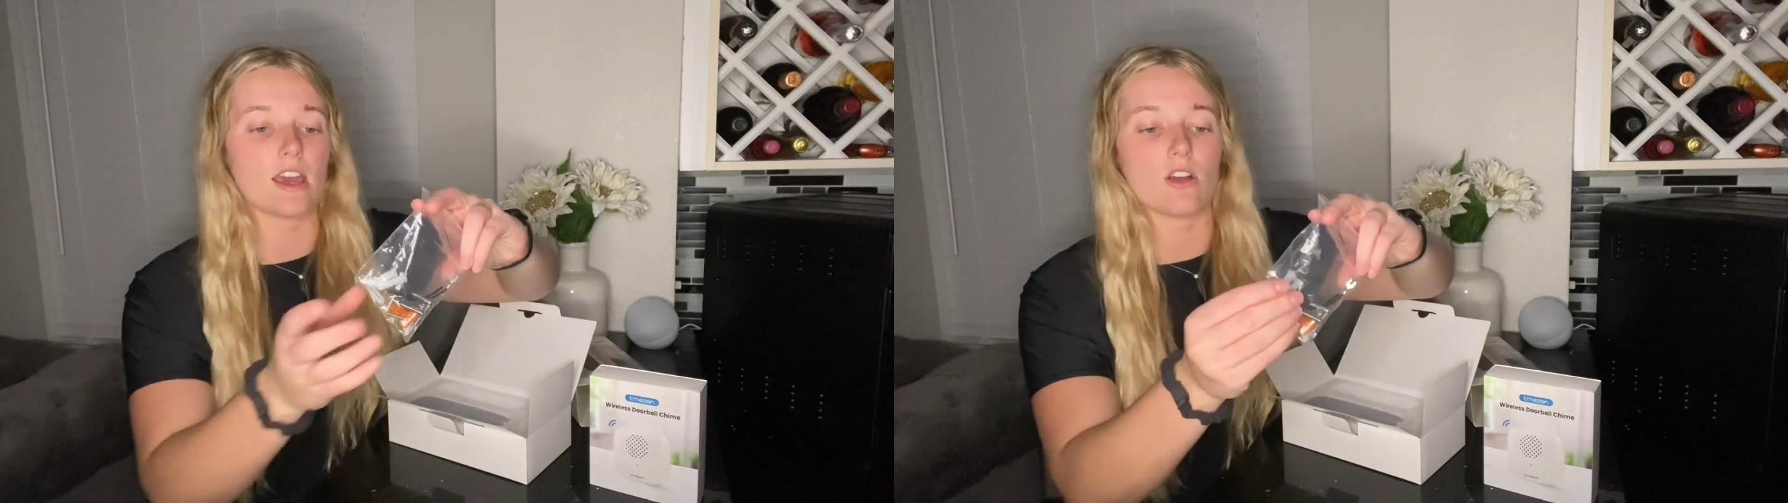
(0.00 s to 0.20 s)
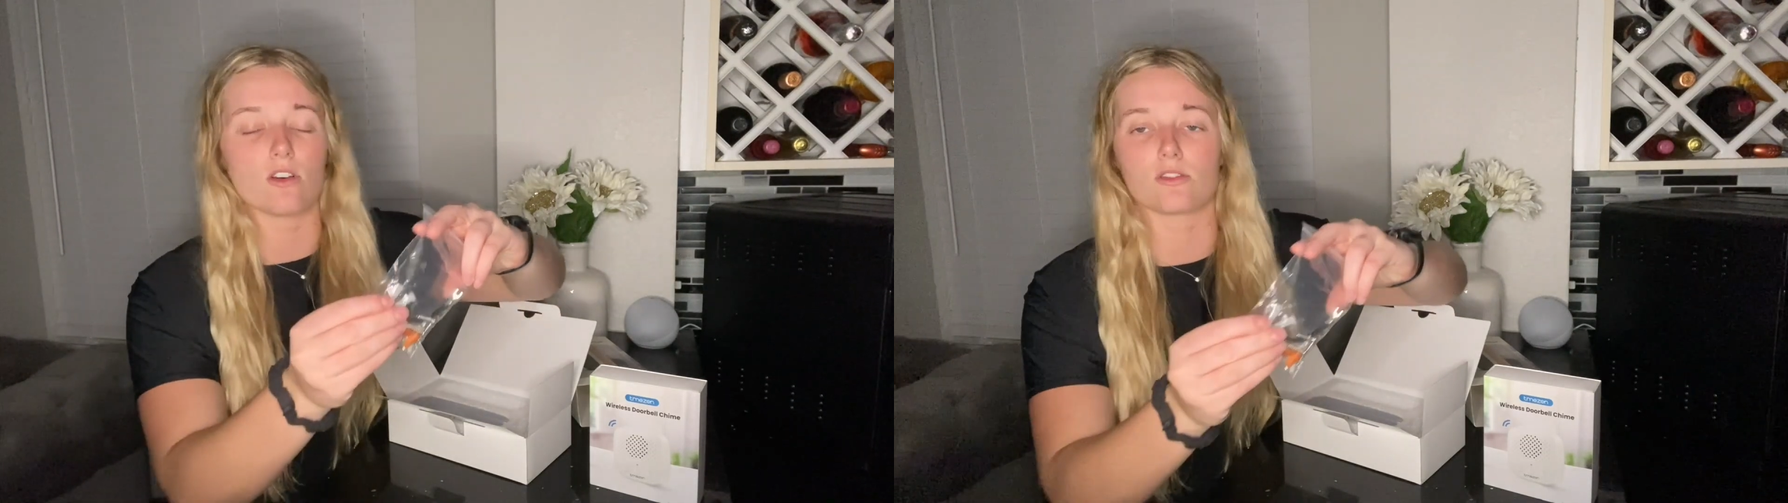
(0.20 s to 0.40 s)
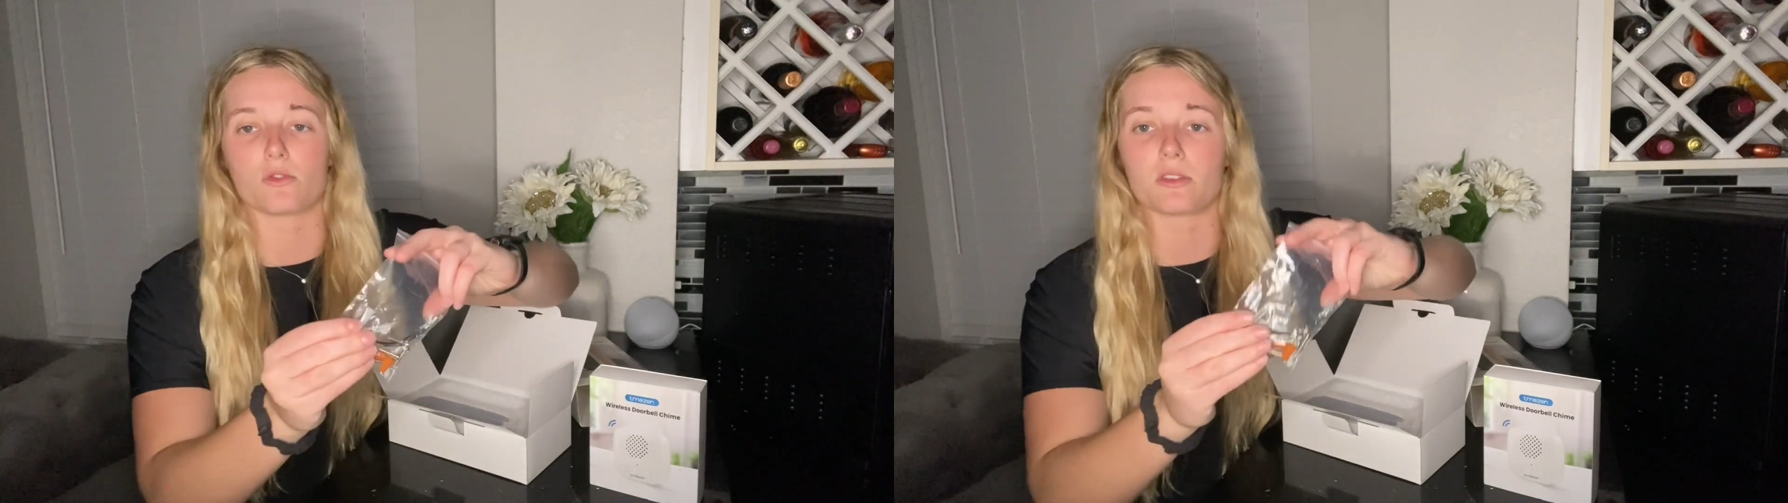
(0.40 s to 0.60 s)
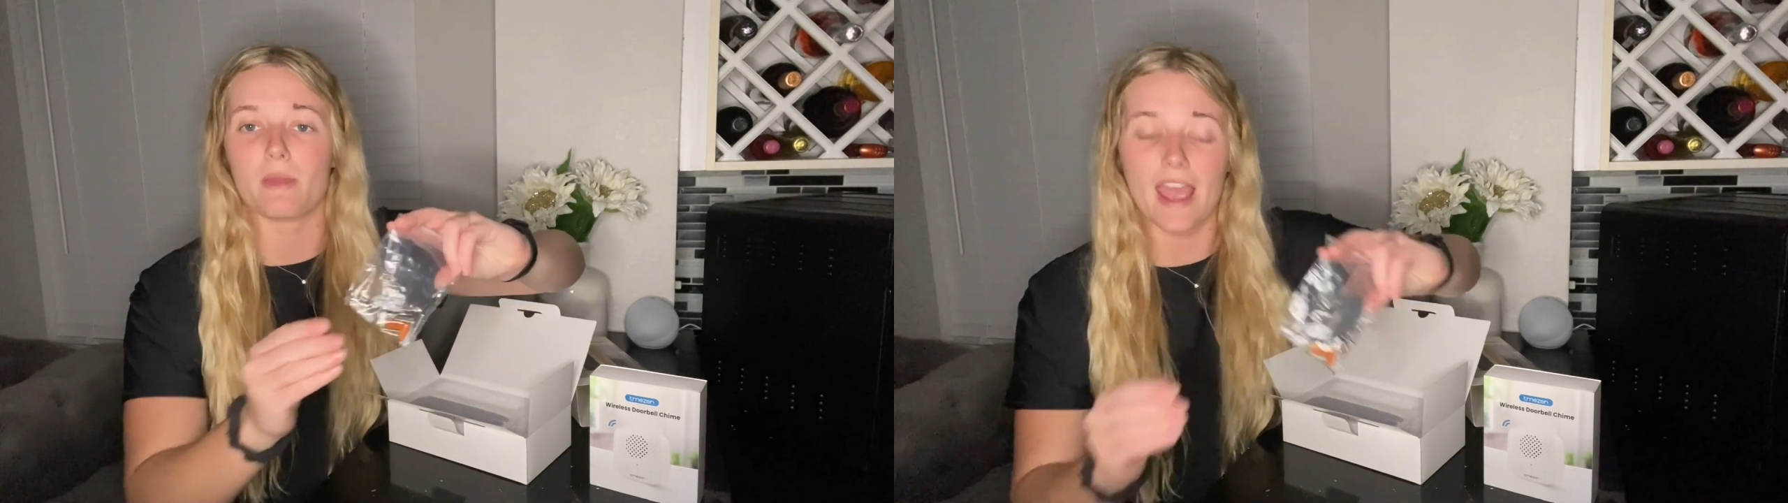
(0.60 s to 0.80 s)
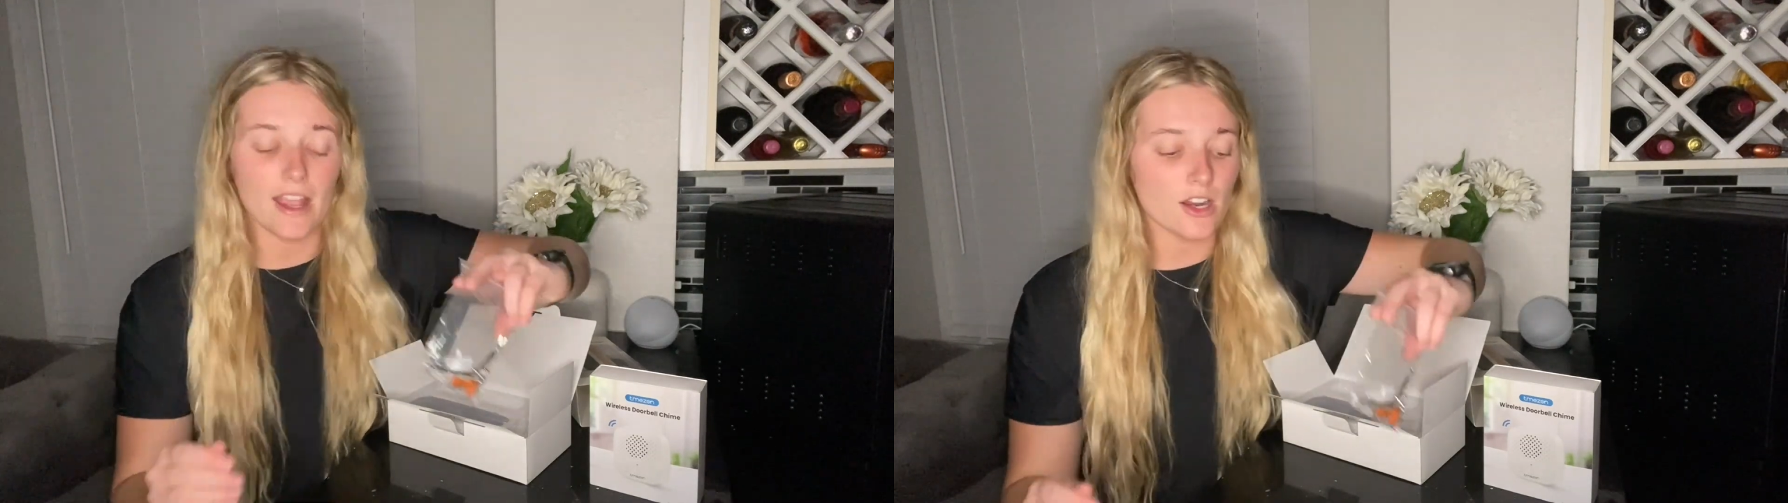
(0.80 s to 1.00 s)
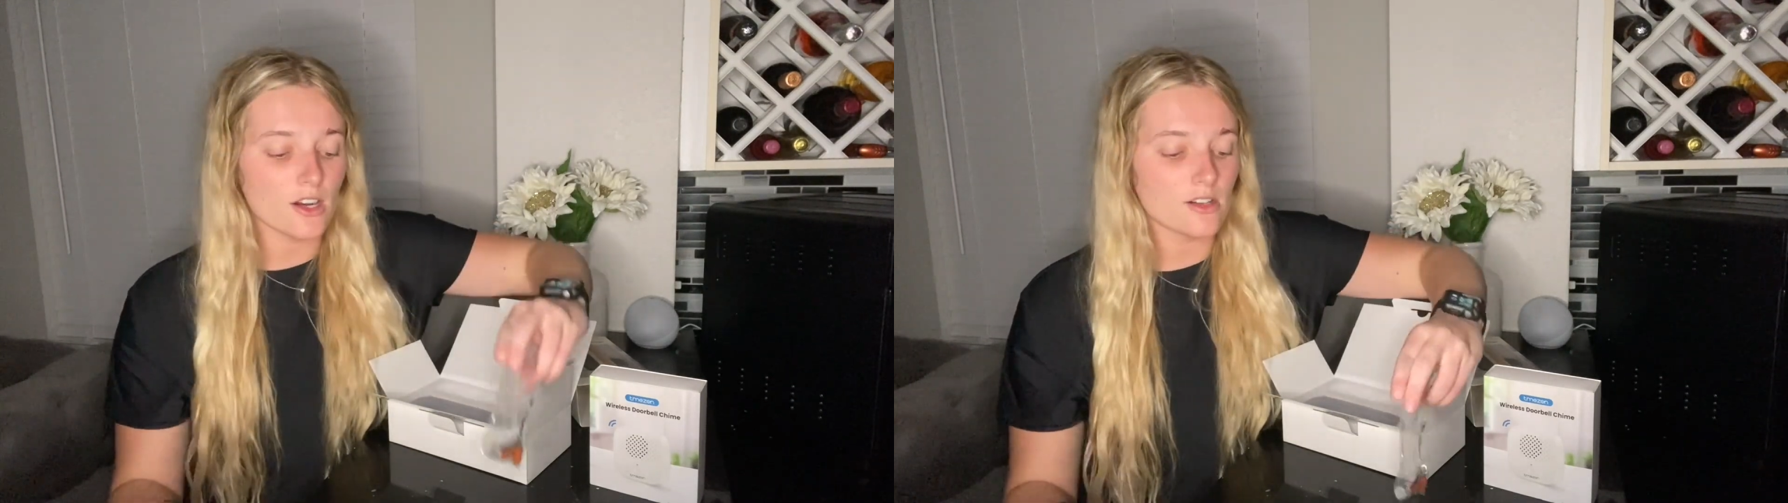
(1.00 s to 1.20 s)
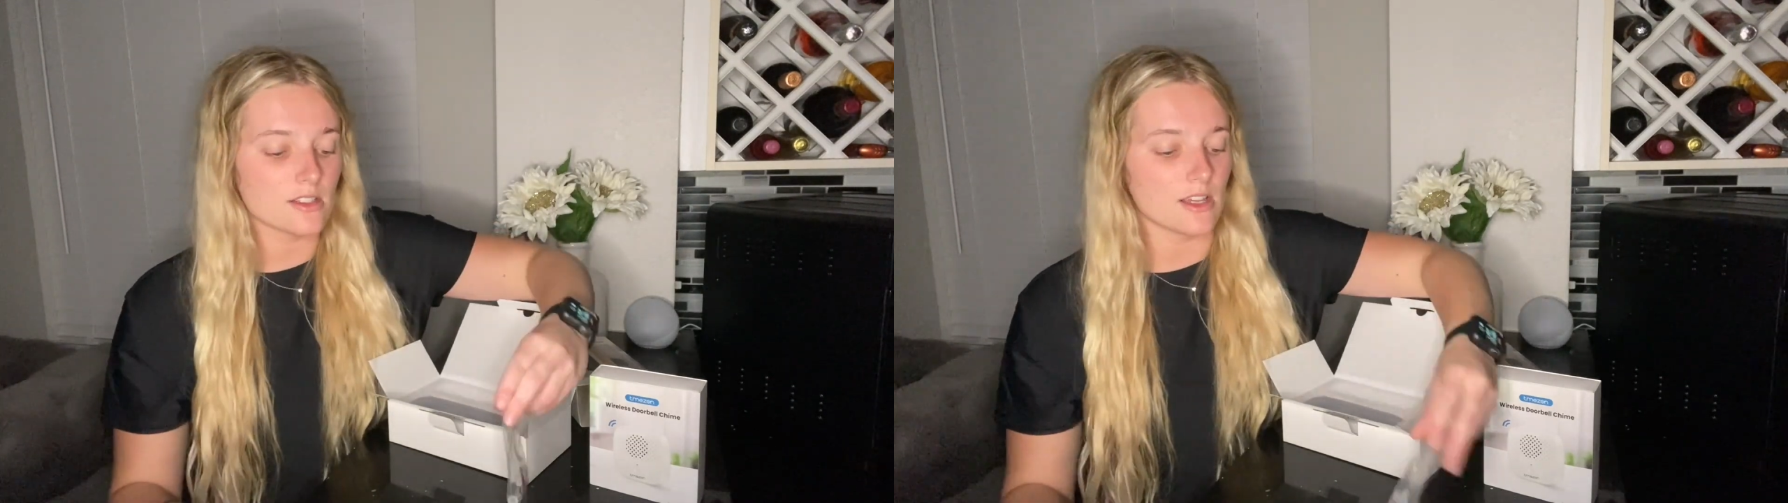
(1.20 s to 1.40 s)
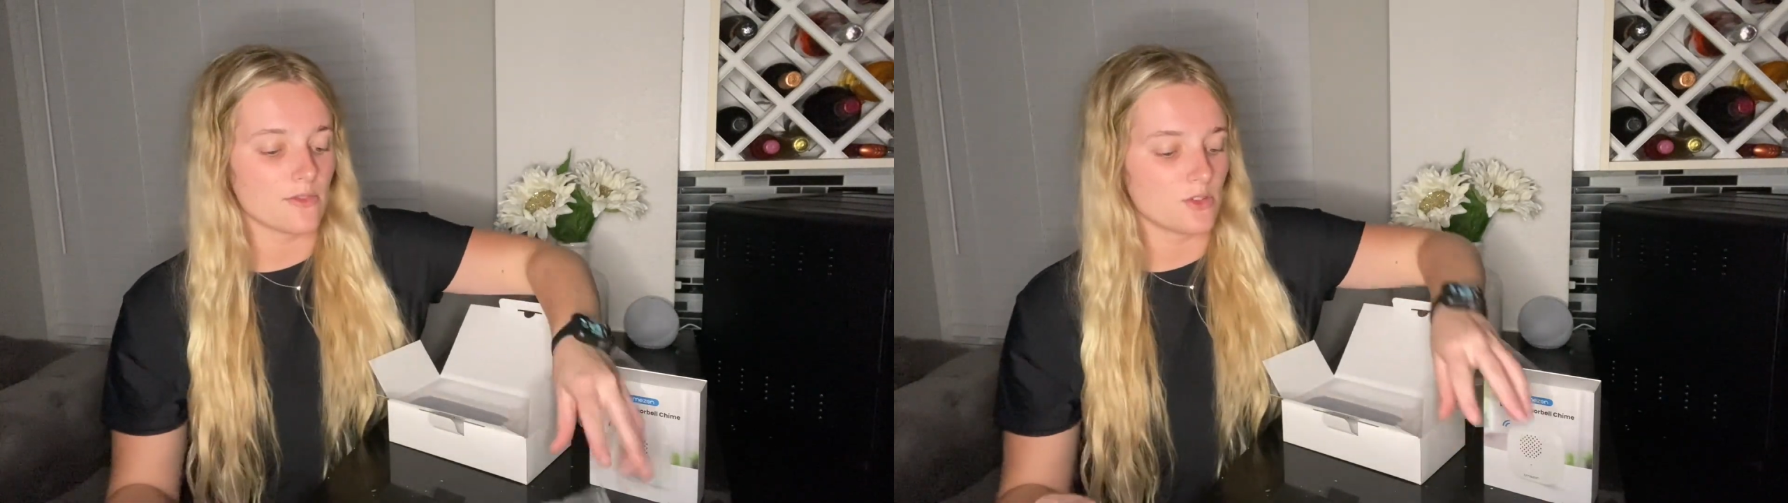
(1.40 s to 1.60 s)
and also some
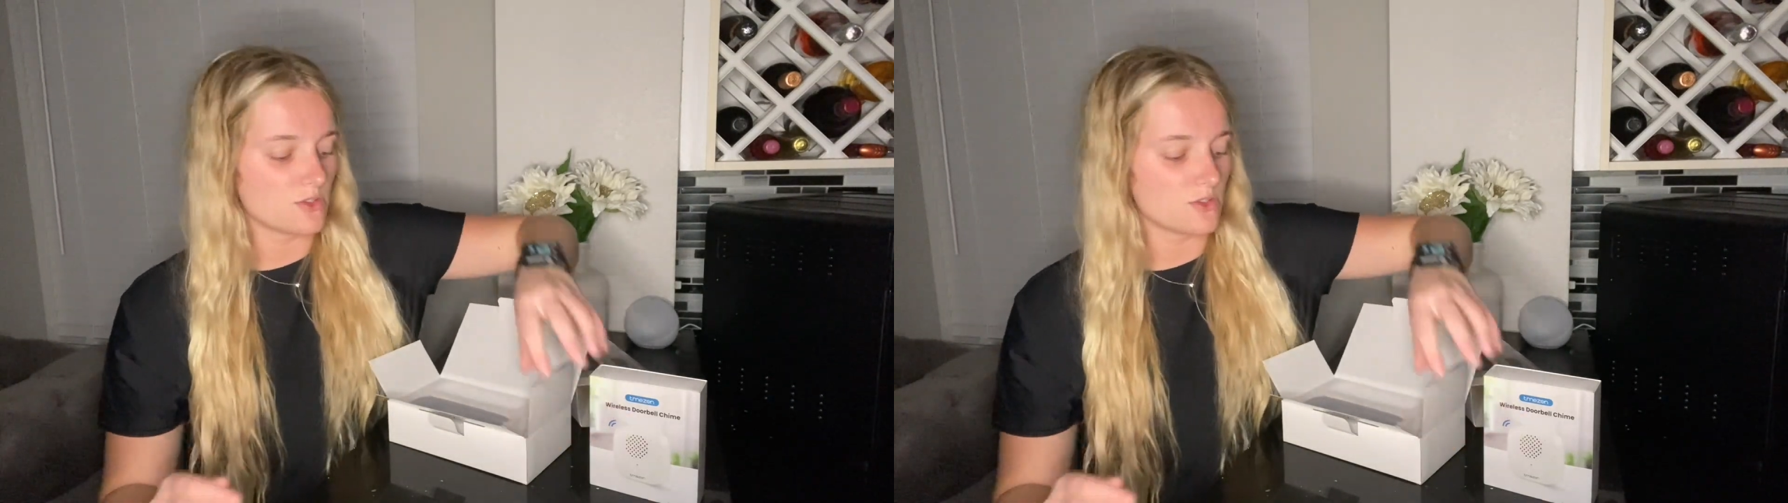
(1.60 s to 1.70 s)
anchors if you